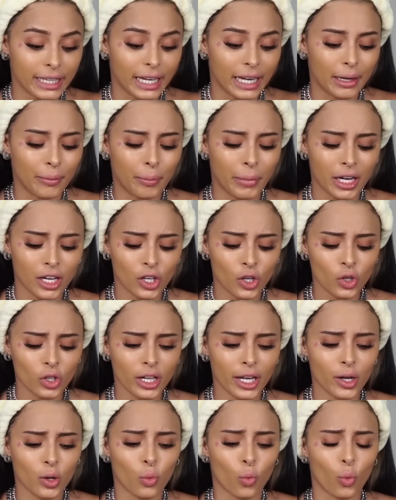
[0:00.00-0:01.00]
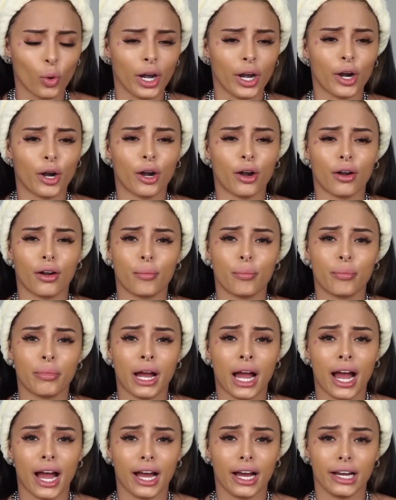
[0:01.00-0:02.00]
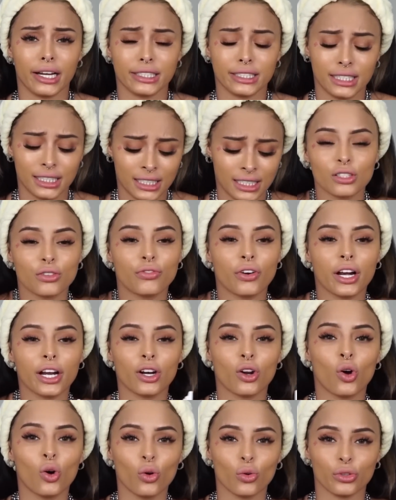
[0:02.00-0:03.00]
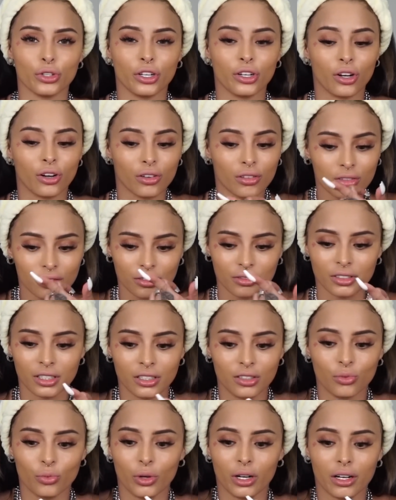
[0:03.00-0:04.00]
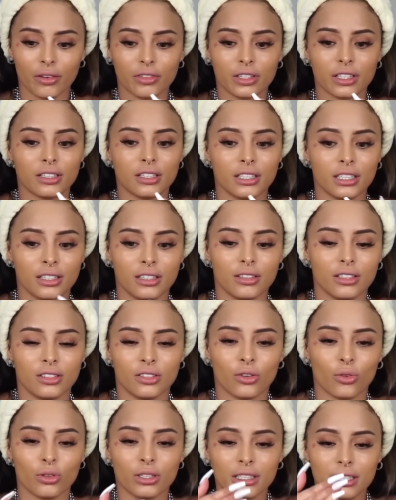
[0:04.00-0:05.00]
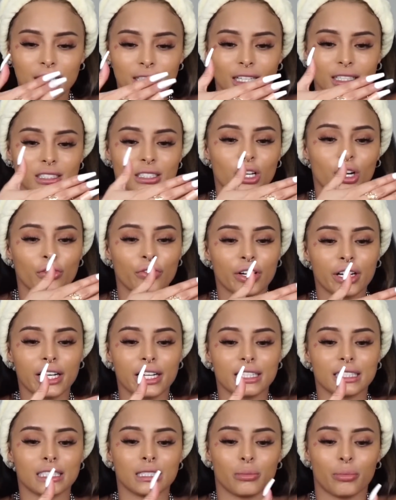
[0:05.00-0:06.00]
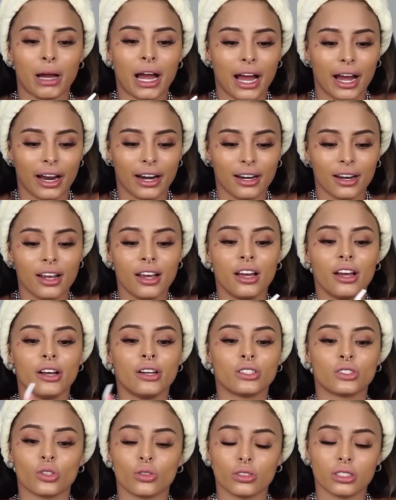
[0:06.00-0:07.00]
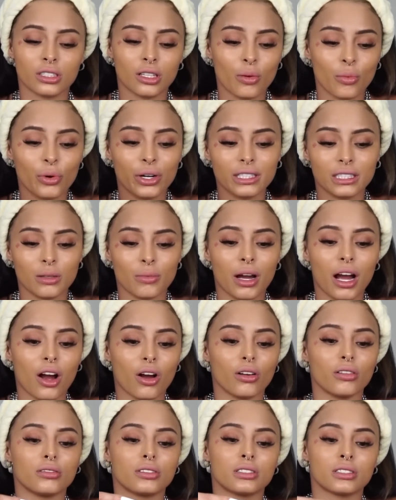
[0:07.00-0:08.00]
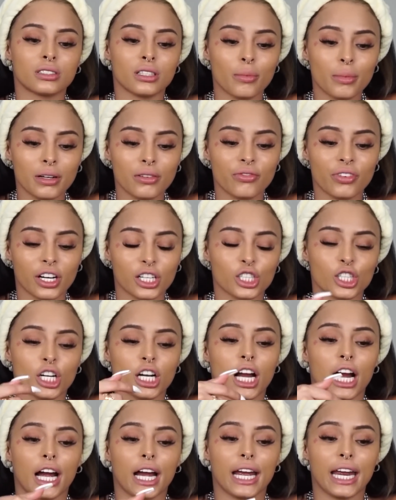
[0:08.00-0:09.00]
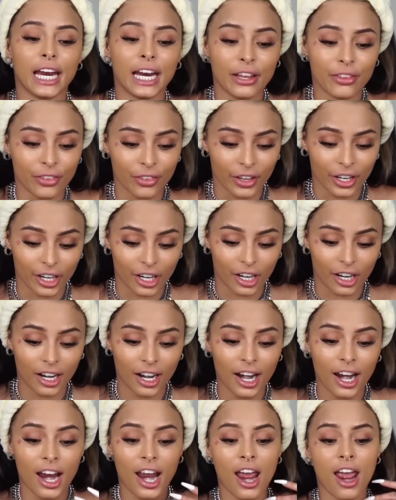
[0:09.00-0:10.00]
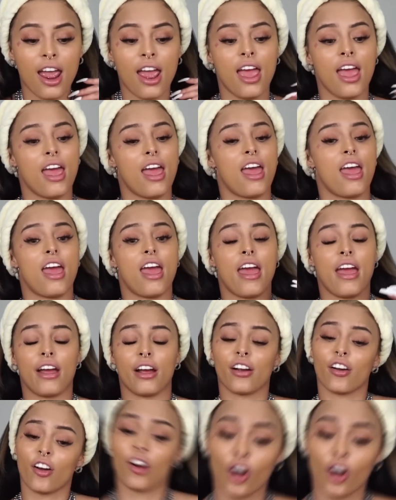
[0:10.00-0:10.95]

They make you like wear pads. It's a fucking hole, you know? And whatever, the only thing that's covering it is the pad. So some way, somehow, some infection got in there. And